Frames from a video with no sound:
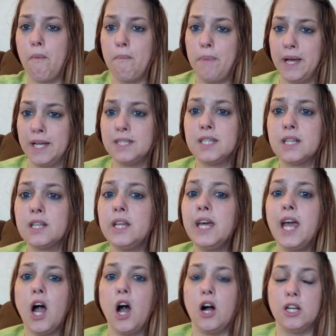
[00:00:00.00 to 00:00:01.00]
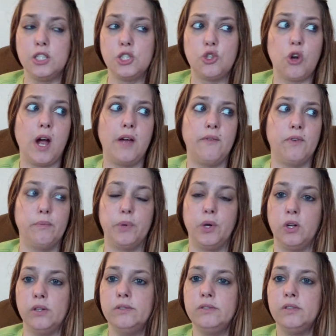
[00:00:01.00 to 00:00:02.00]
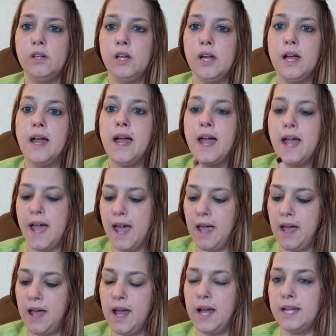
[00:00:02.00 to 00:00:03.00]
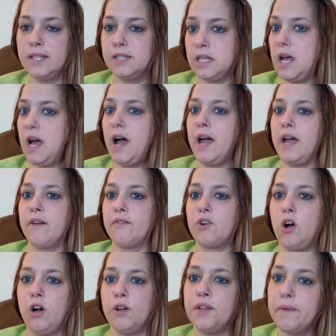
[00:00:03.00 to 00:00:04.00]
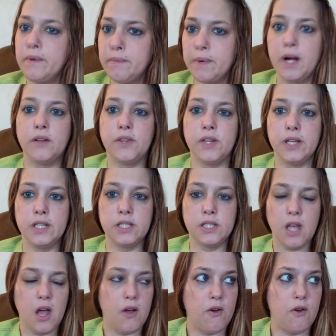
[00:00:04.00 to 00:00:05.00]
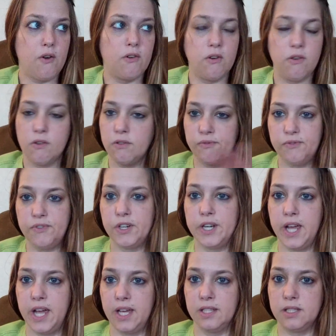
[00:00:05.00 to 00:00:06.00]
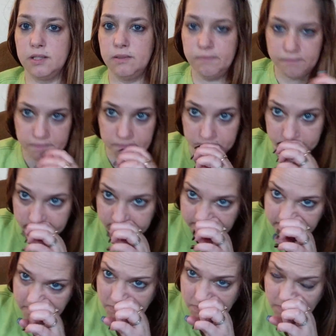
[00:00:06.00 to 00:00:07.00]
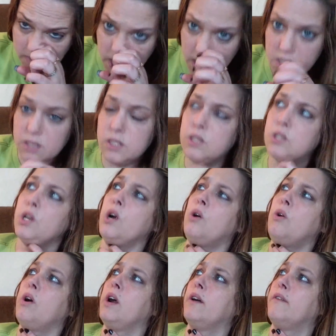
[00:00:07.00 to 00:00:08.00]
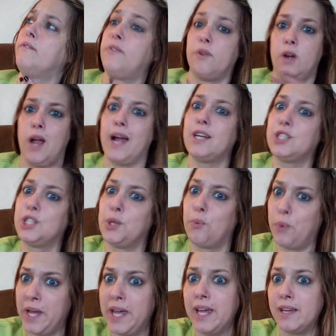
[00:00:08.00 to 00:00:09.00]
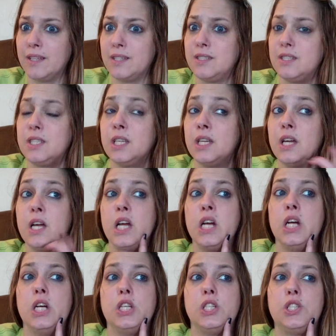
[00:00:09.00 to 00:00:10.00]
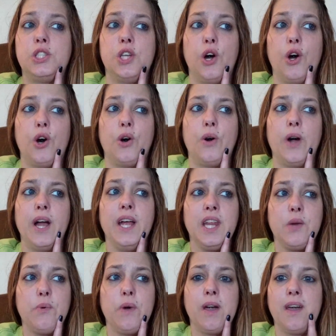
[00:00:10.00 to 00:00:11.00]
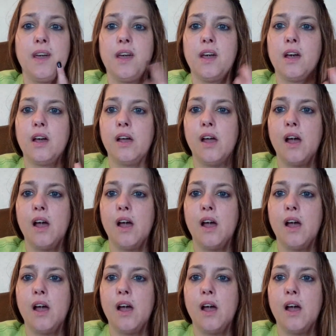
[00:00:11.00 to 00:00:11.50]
basically undrivable, and I have called them about this for days. So for actually weeks. So anyway,